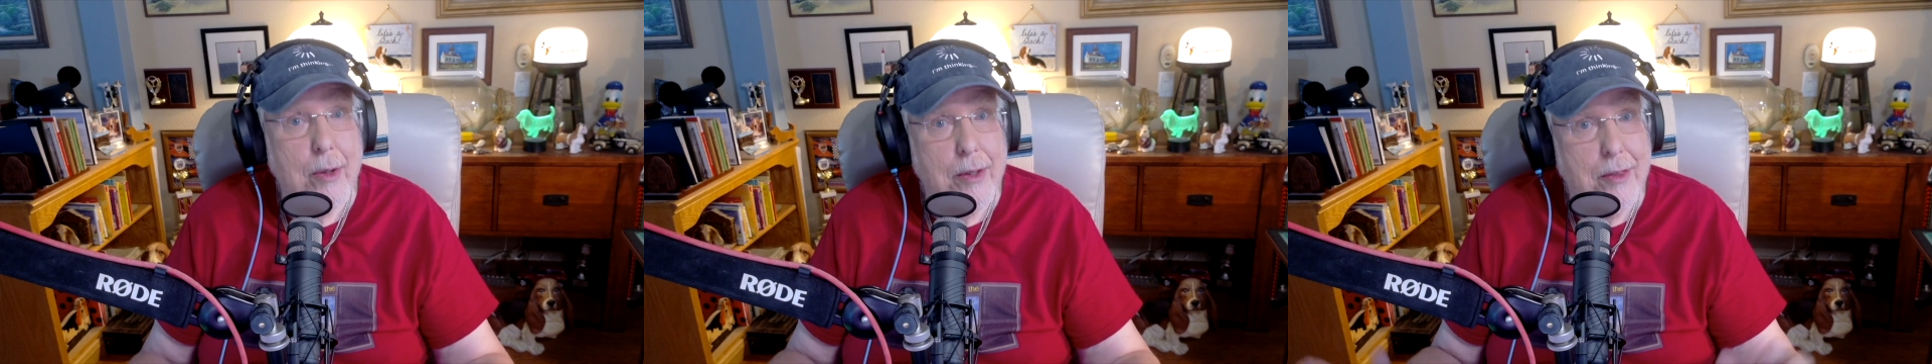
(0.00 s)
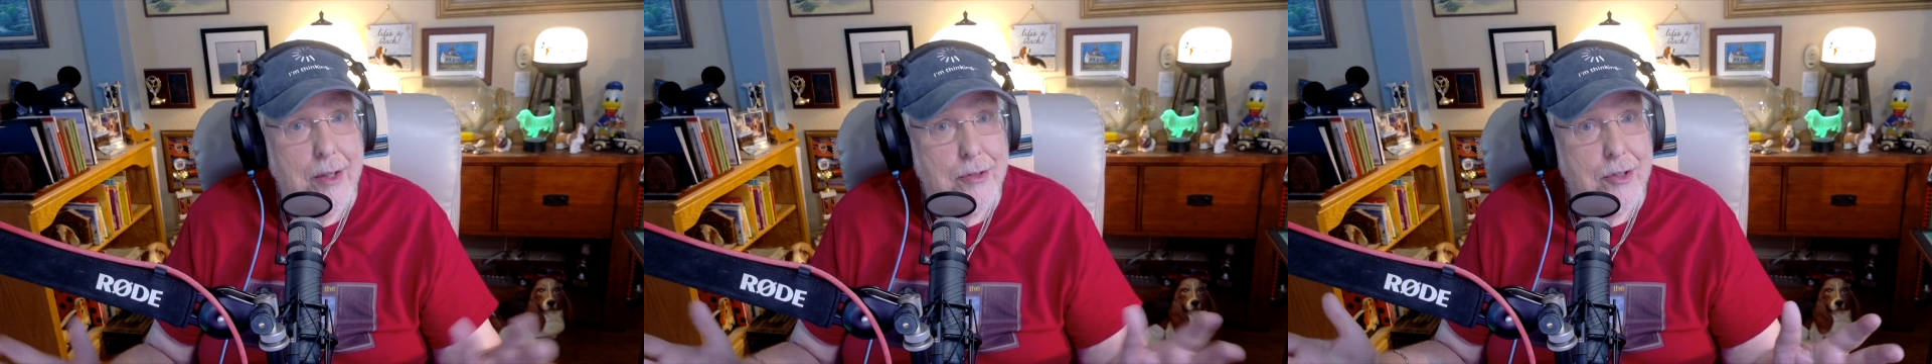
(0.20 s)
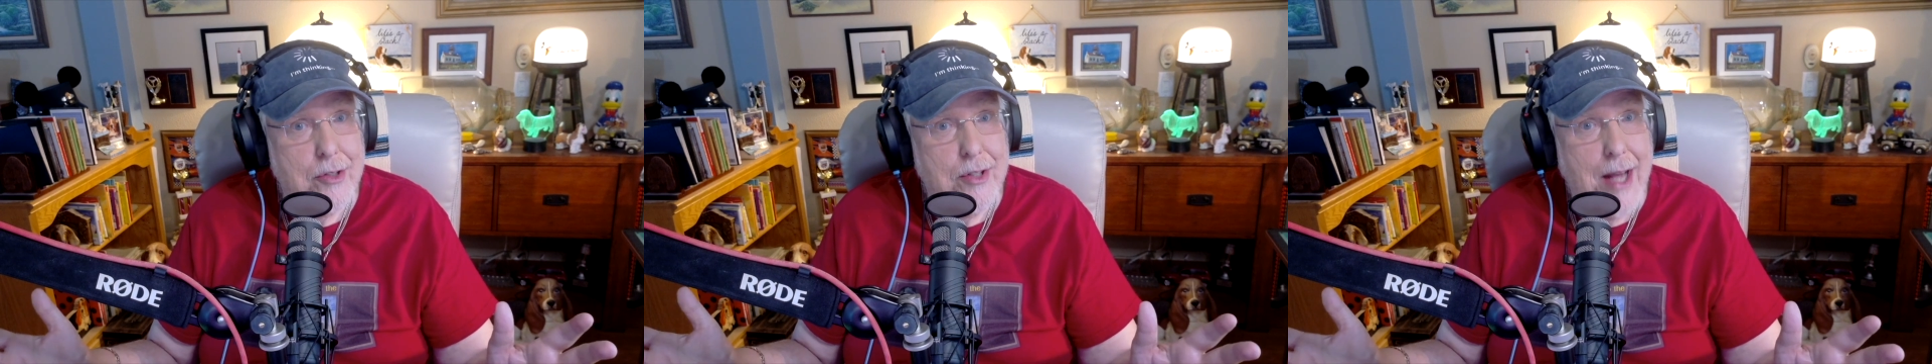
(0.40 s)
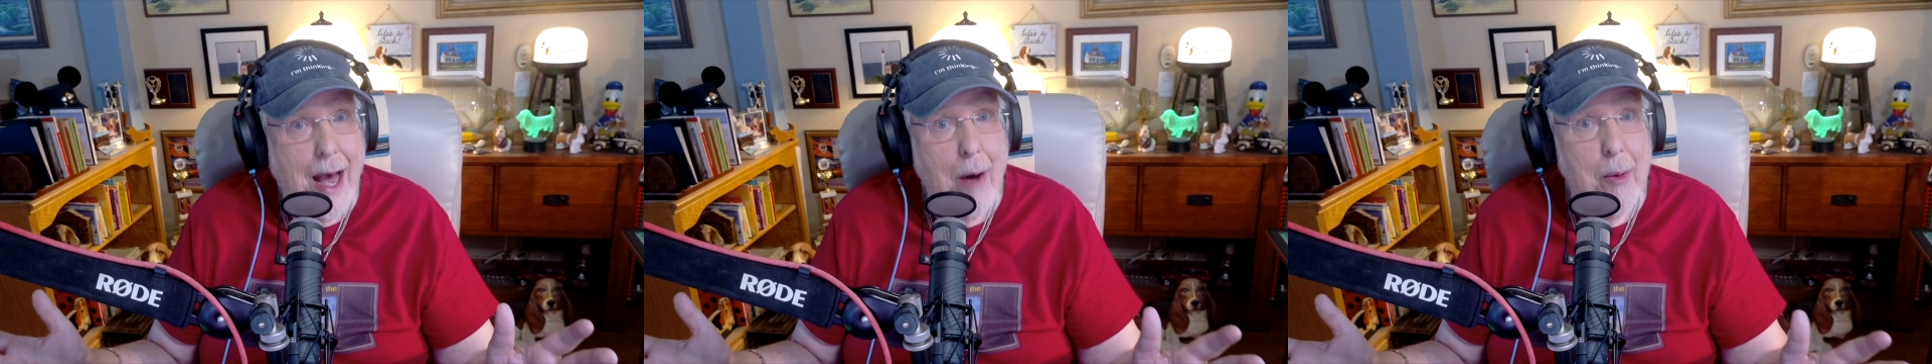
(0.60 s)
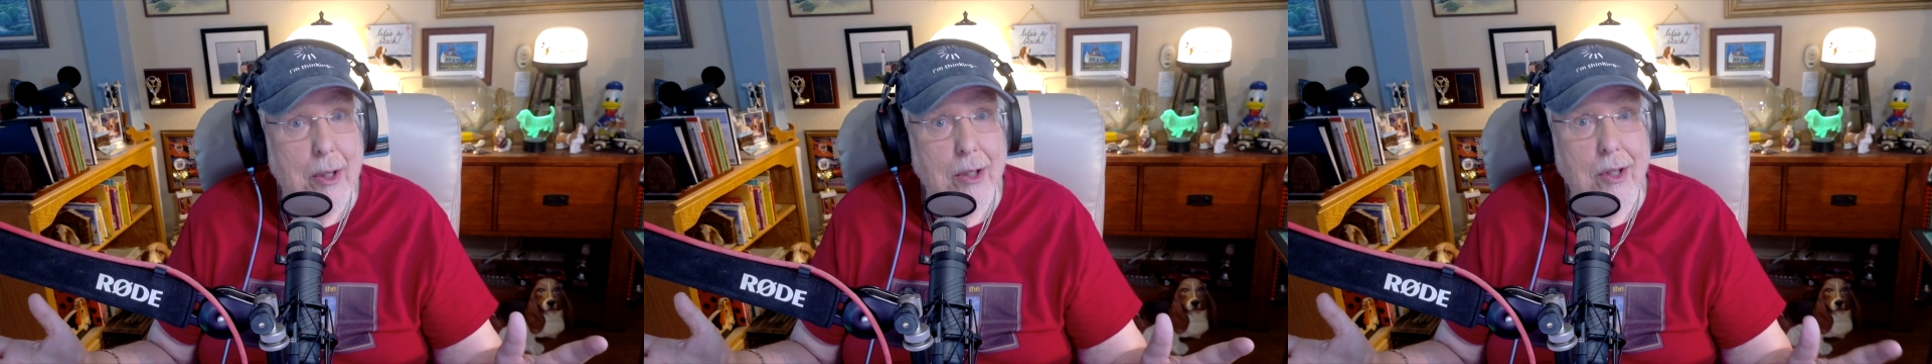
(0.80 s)
and this is
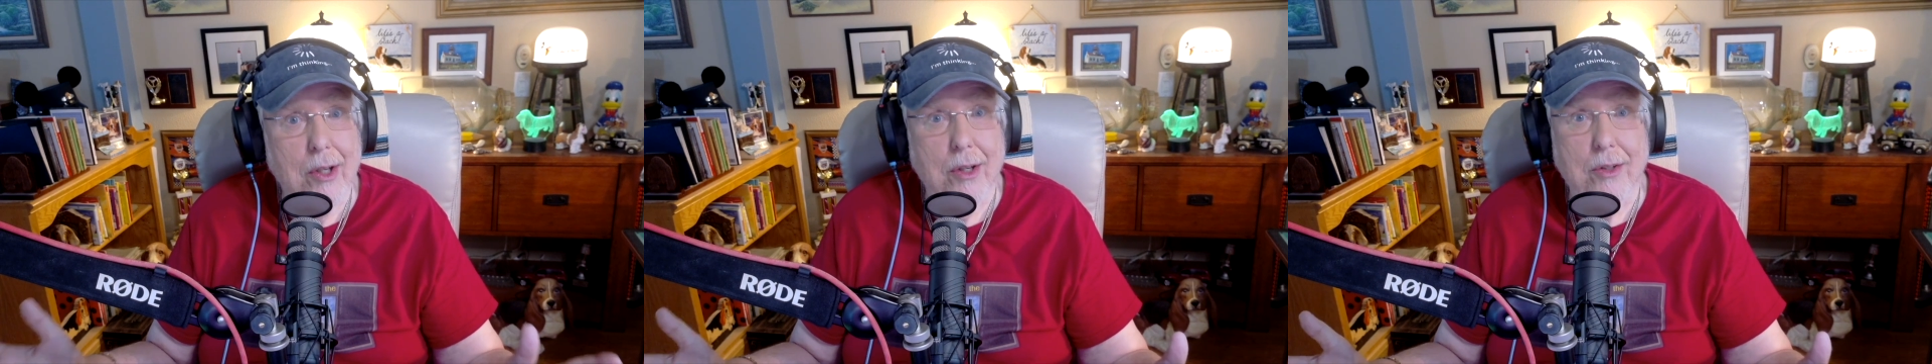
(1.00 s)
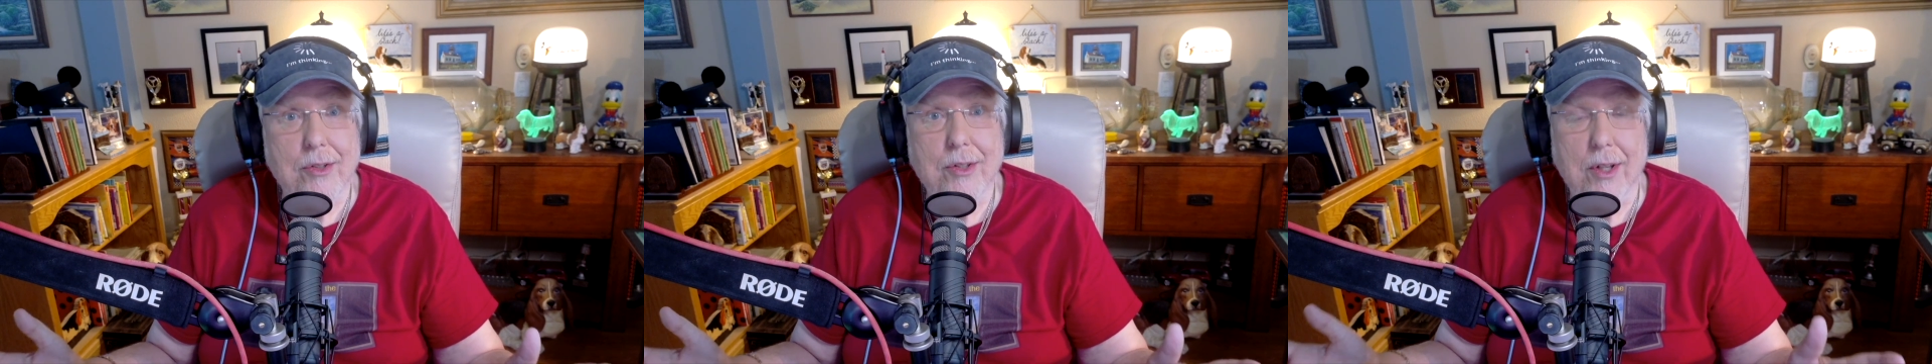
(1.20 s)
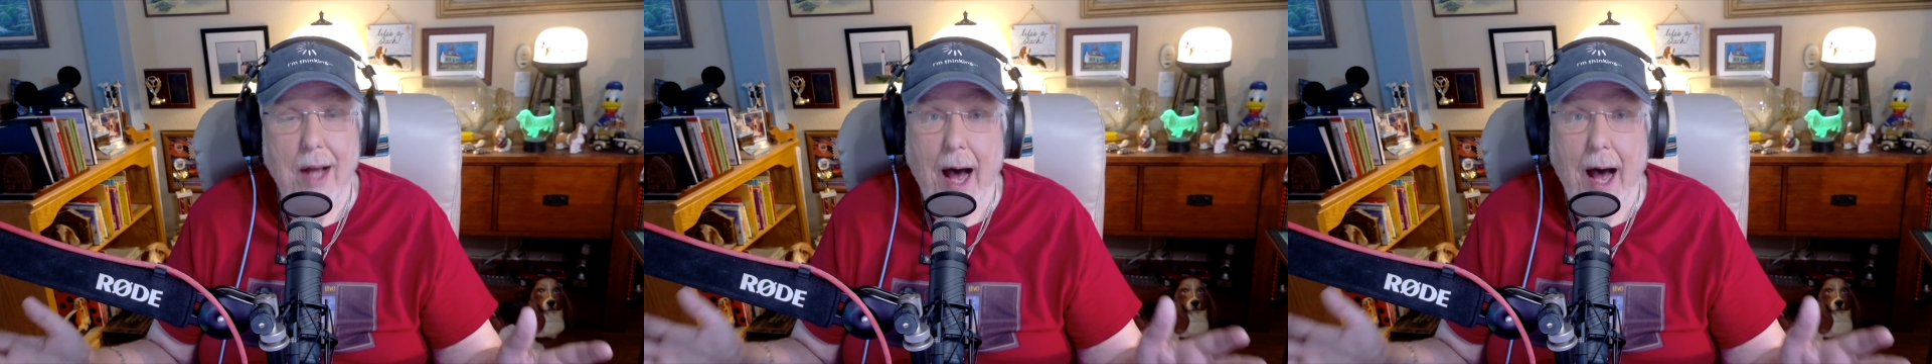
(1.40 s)
how it looks.